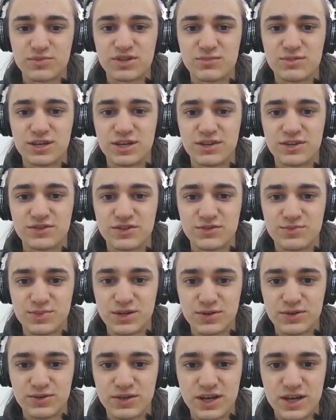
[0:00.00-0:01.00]
up somebody else's
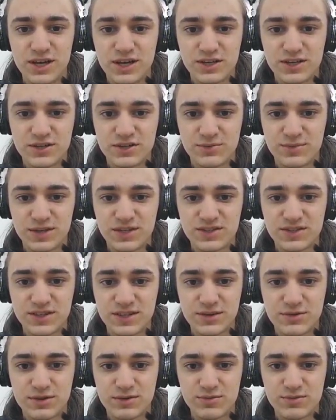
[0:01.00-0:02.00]
build. So
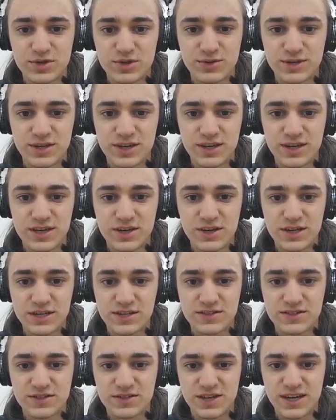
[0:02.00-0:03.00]
basically what I'm doing here
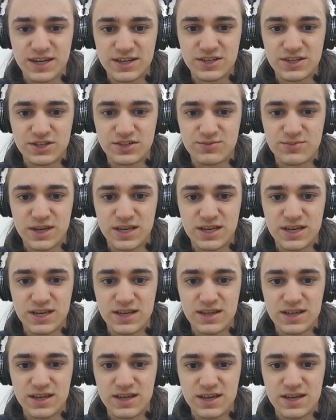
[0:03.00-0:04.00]
is kind of just
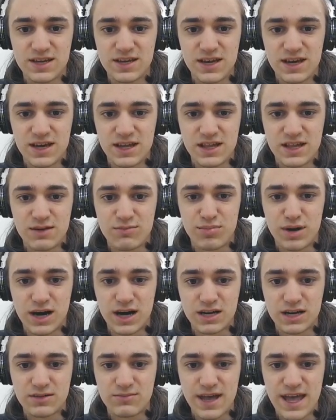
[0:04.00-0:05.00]
making the
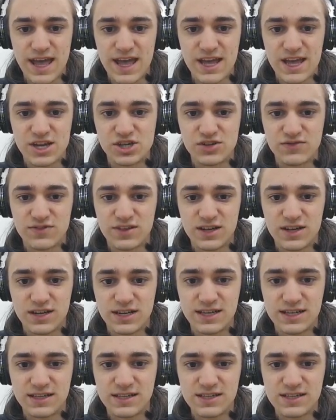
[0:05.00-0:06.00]
bottom edge of the
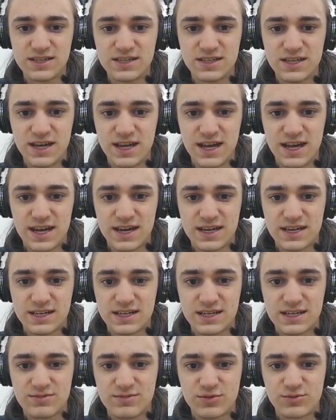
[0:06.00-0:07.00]
island,
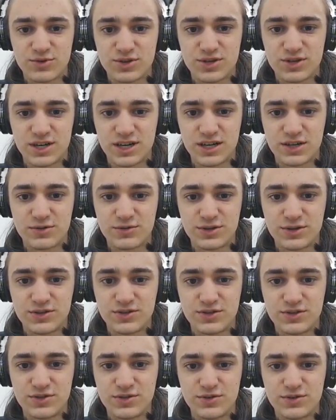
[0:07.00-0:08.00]
and we're not going
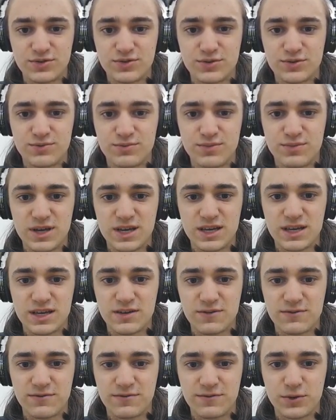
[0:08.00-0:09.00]
to make
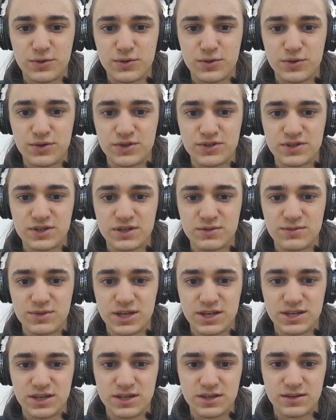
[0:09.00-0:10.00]
it full. This is going to be
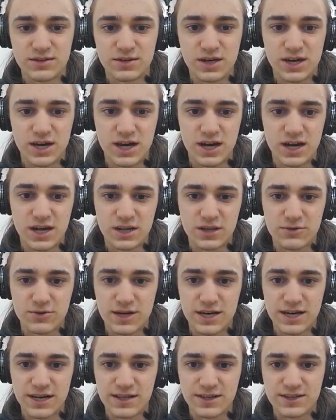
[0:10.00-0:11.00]
a hollow
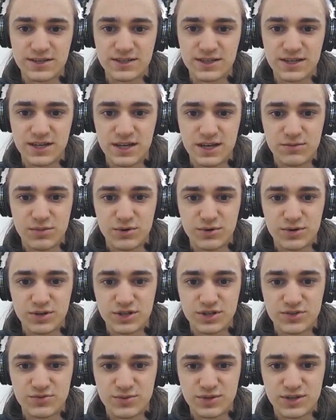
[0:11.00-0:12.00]
island, but we
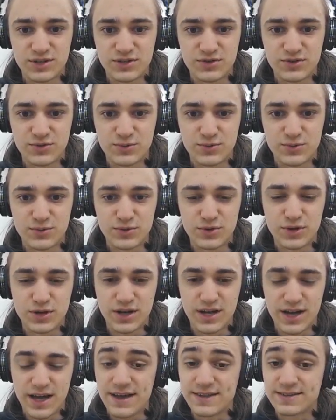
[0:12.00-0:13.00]
just want it to
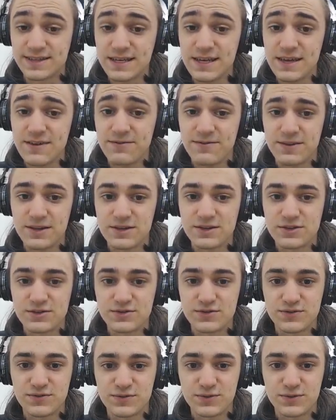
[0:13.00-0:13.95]
look as if it is